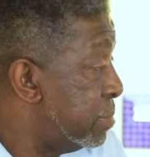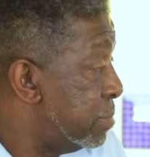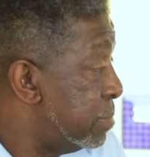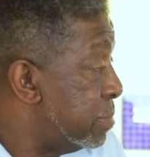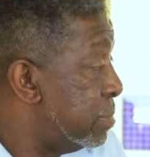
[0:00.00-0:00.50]

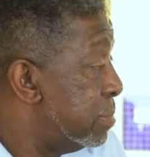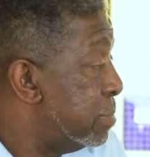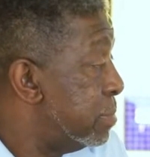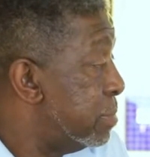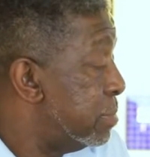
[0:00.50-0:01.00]

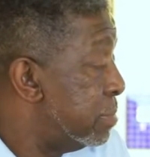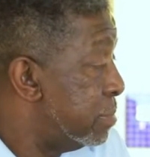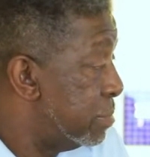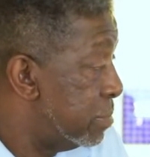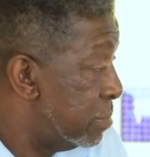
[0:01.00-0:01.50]

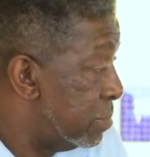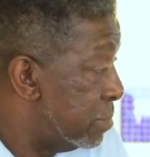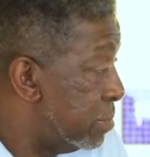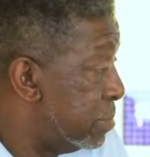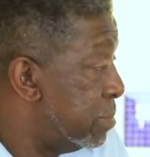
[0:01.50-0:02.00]

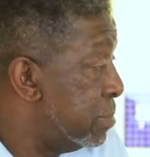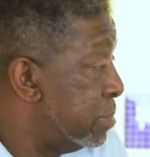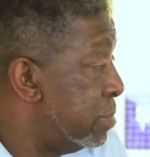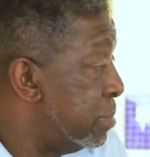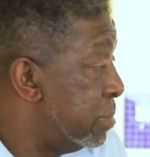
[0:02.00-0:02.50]

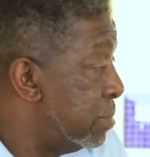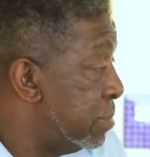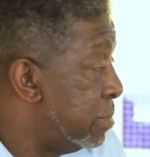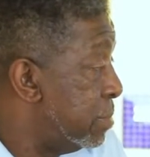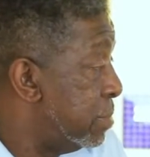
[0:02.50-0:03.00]

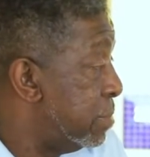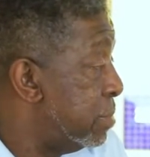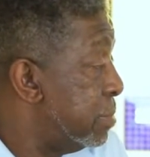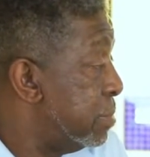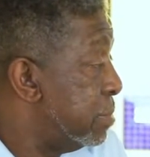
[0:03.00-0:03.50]

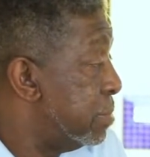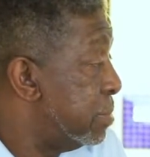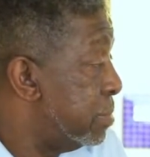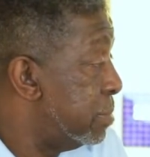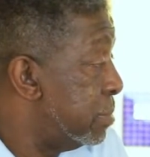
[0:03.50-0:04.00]

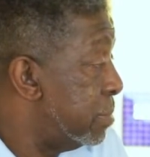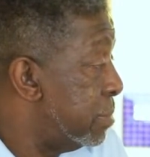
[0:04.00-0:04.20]
No words are spoken by the person on screen.